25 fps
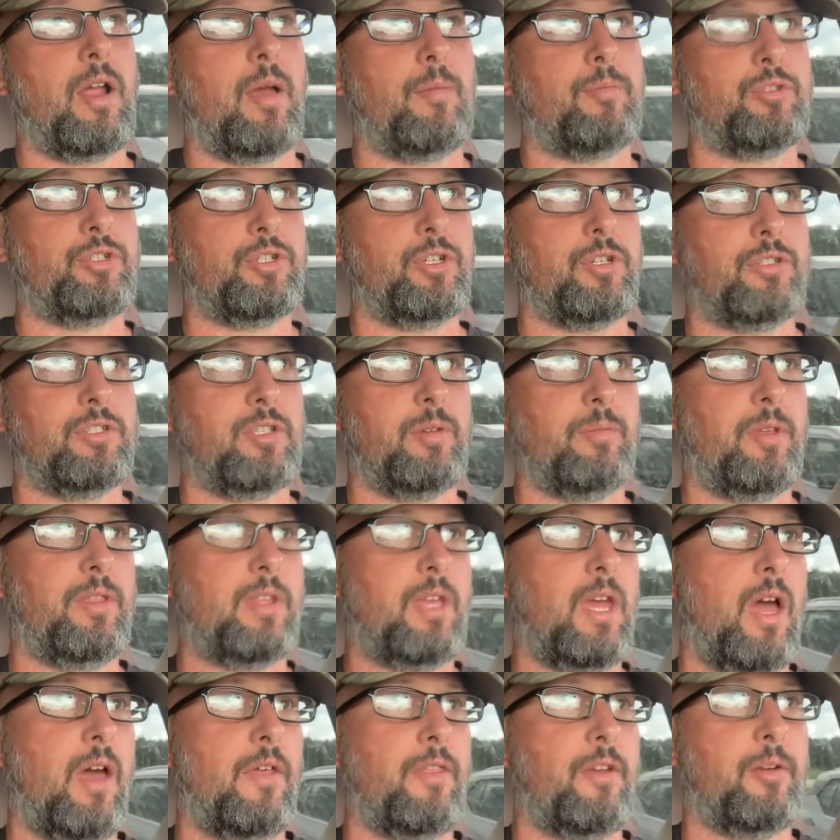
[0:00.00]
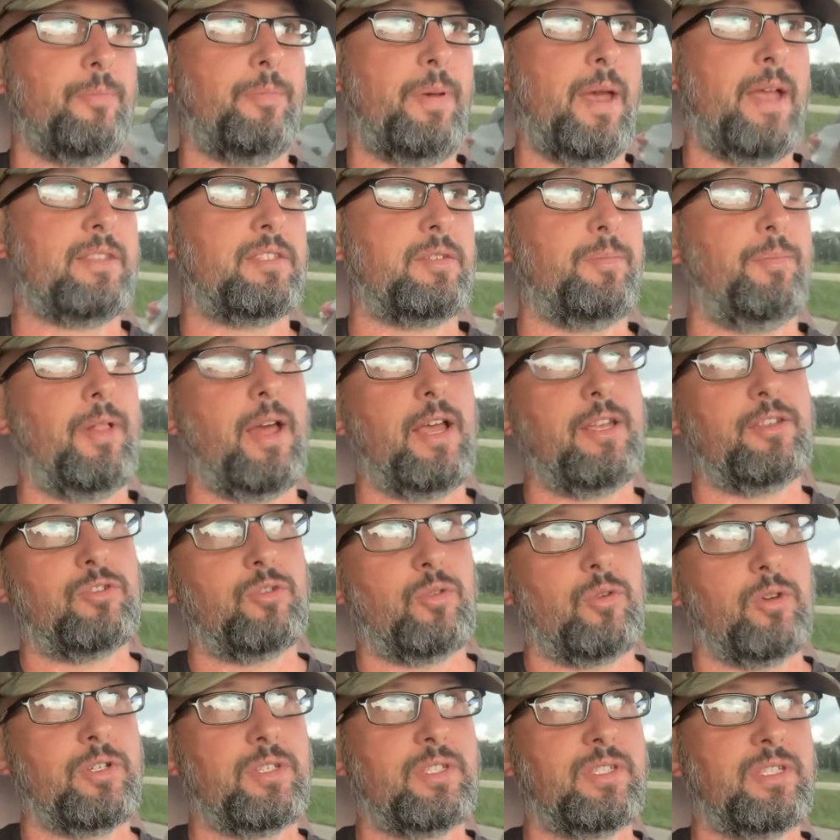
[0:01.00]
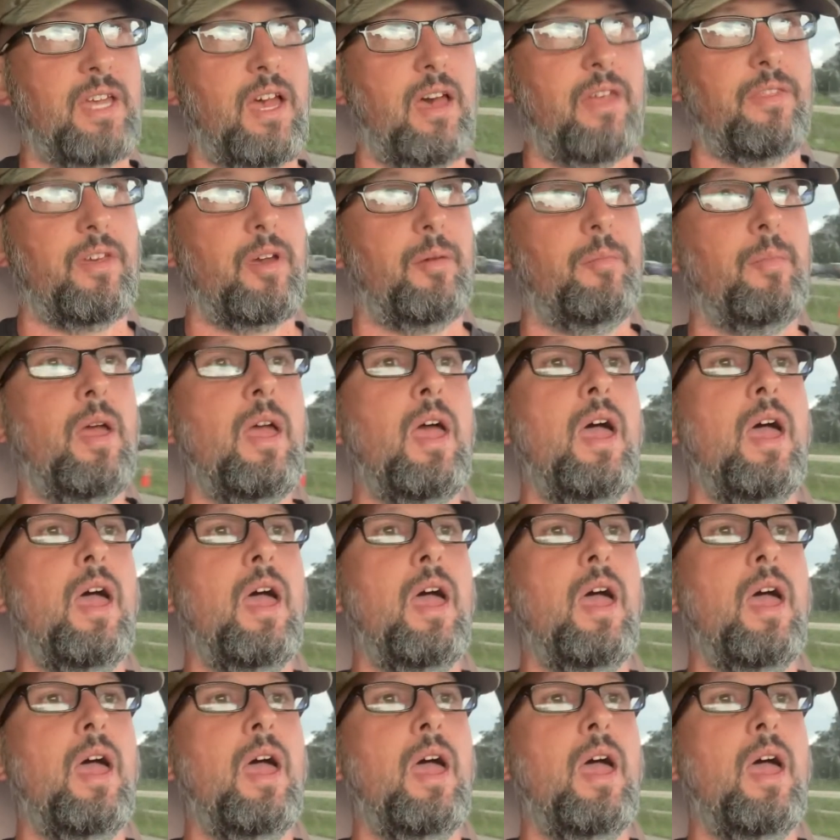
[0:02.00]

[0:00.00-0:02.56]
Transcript: I'm sure some of the other pet supply stores sell them.